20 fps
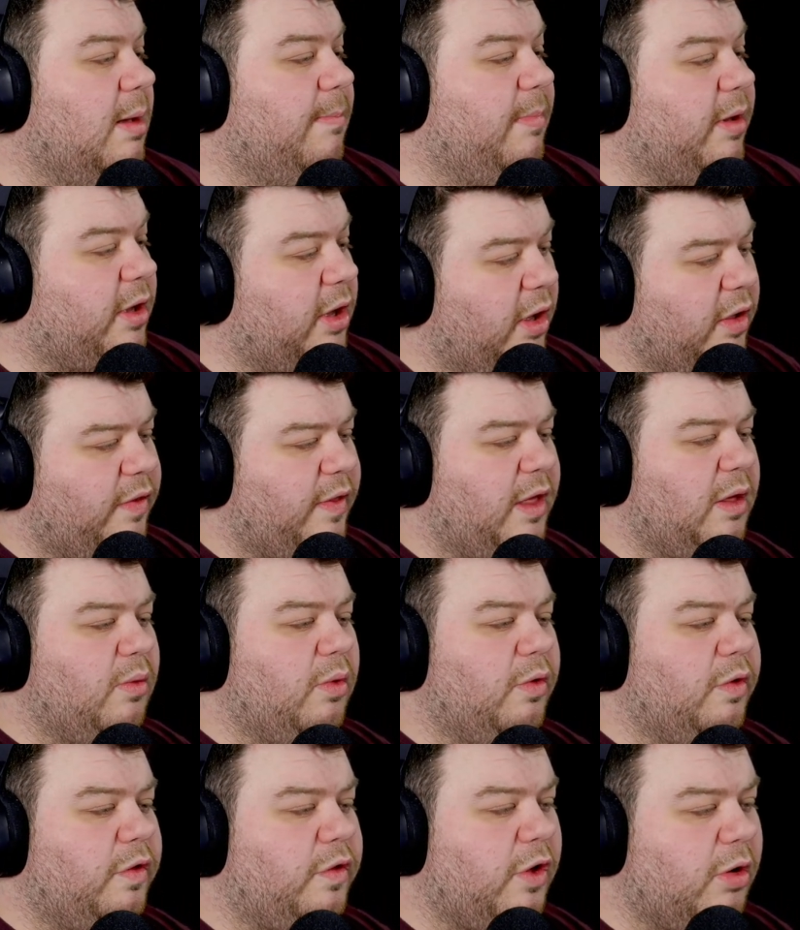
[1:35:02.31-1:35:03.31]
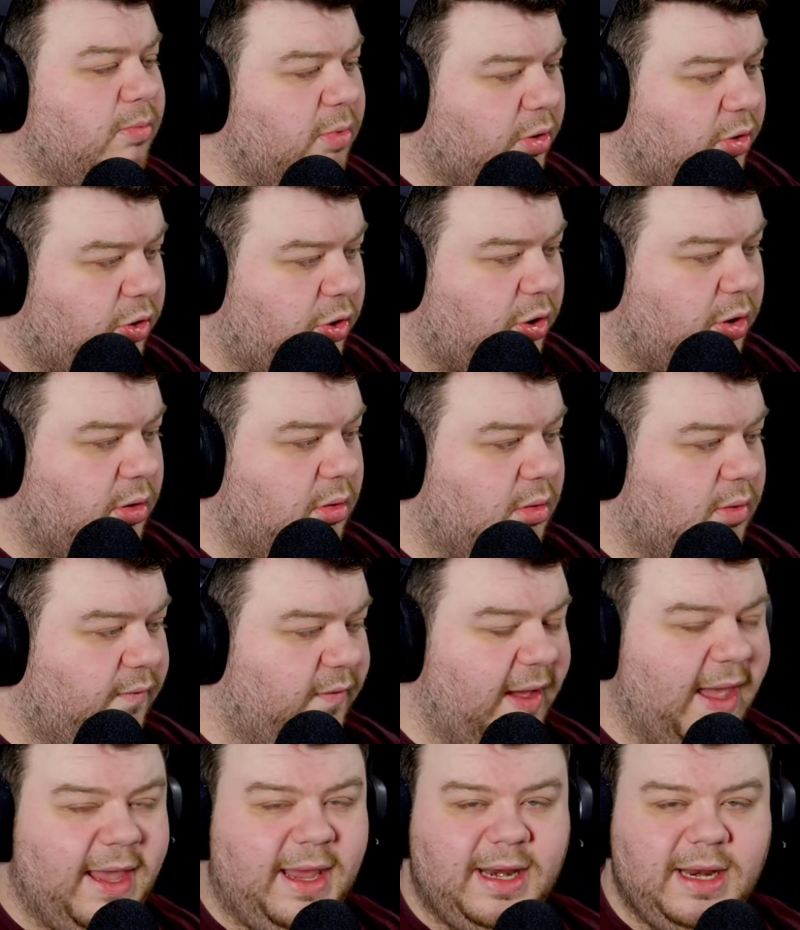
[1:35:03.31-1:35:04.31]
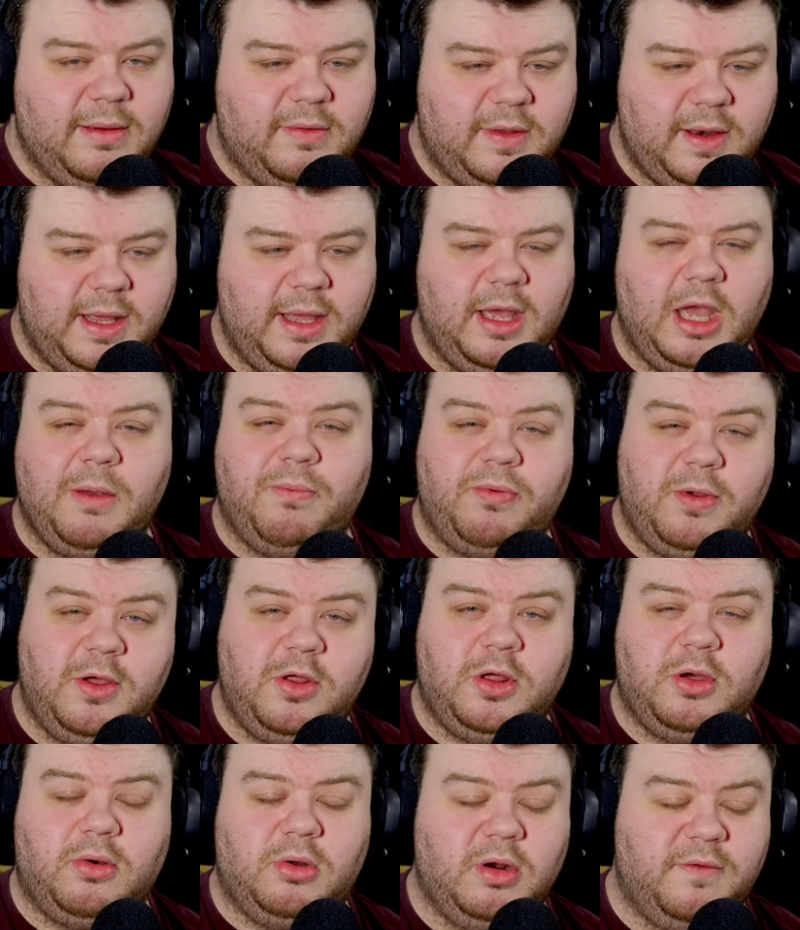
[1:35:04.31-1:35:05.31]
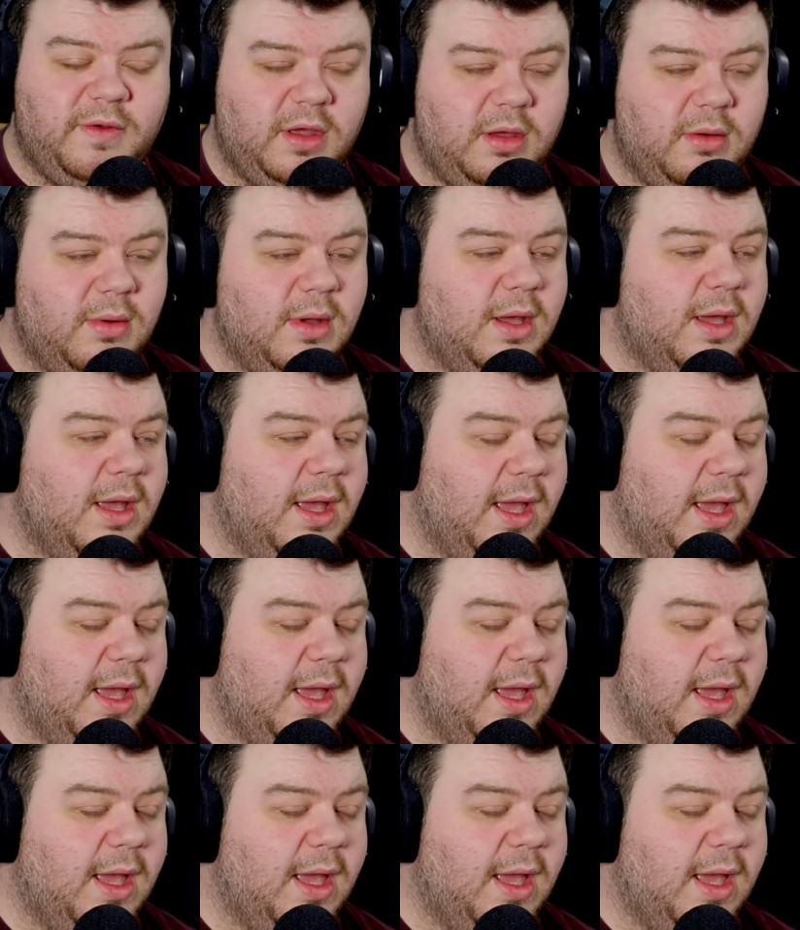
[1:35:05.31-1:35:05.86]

But guys, thank you all so much for hanging out today. I appreciate all of you.